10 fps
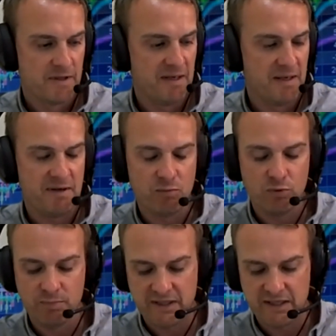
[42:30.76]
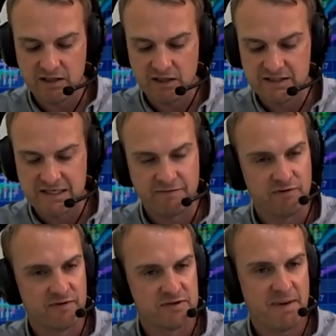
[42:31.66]
Maybe it will be a death
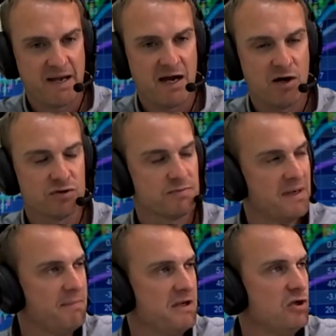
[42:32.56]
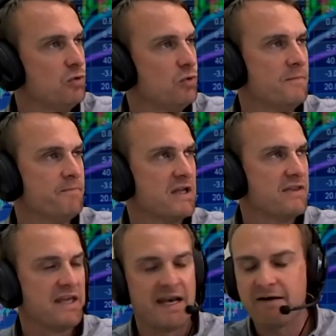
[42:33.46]
of a spouse. Maybe you
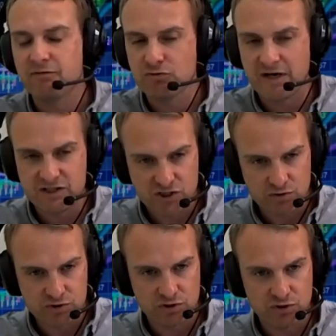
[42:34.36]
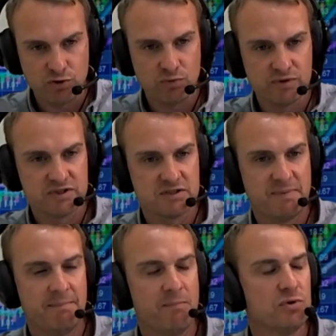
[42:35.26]
then have grandchildren who you want to
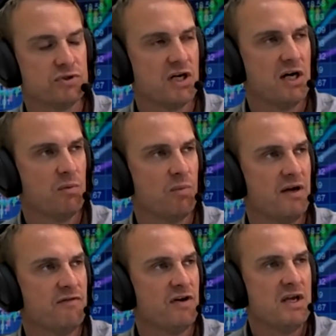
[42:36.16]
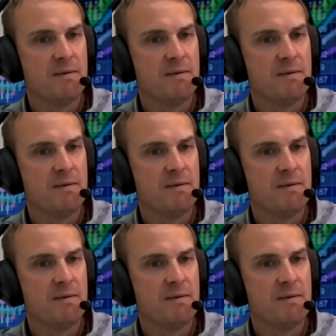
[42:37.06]
spend more time with.